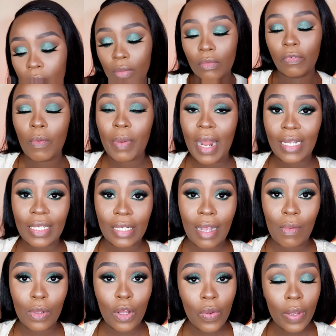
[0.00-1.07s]
For blush, I
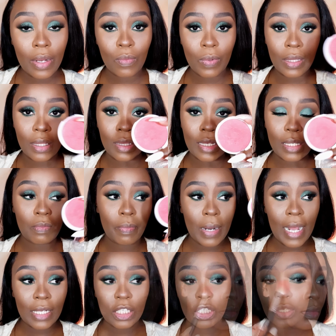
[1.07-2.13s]
will go in with this
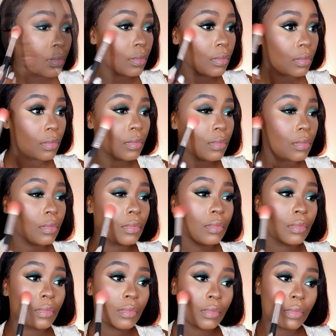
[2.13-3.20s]
blush using my
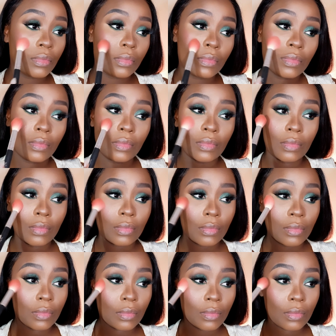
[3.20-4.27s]
Zoeva 105 brush.